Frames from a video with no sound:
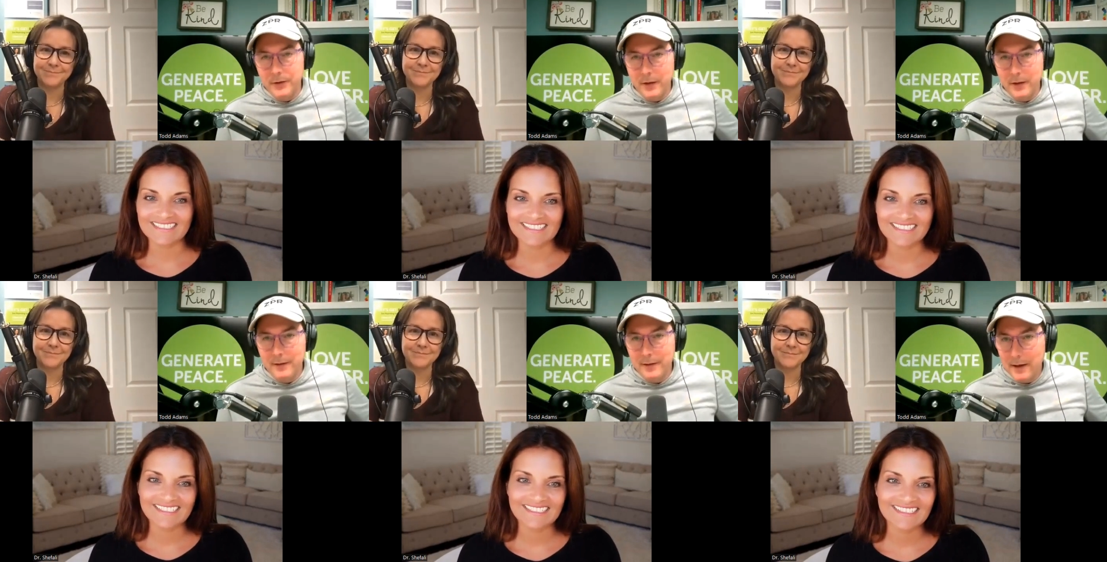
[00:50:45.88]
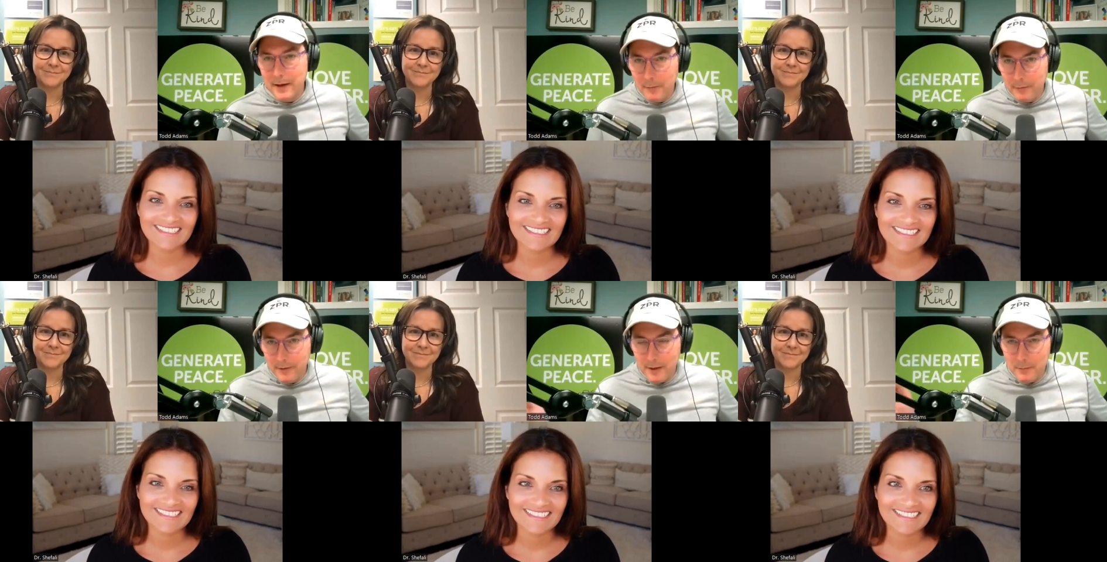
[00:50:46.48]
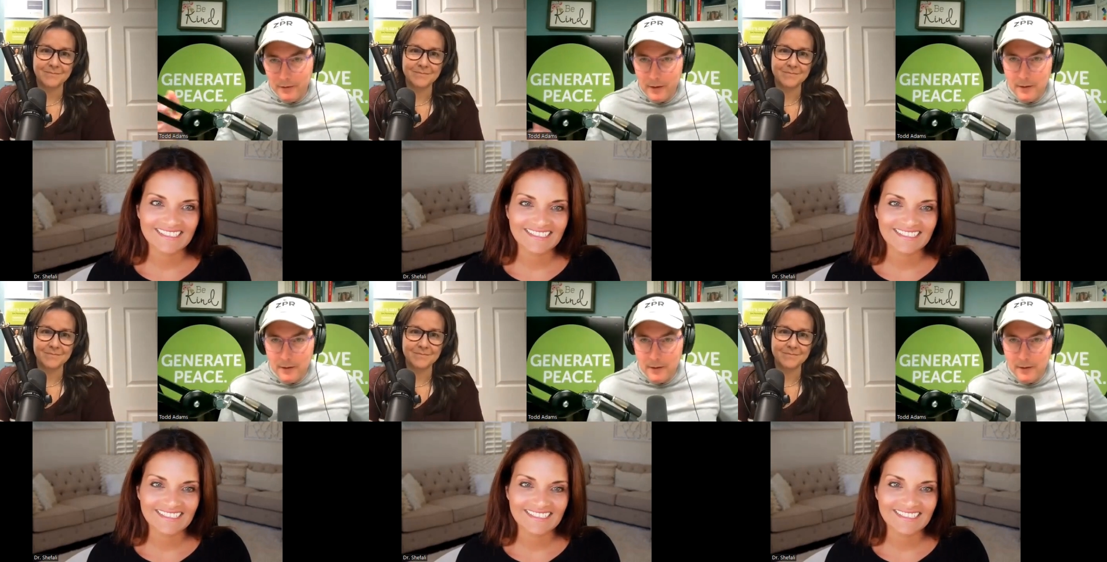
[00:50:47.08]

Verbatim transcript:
Speaker 1: just uh, sign up for Teams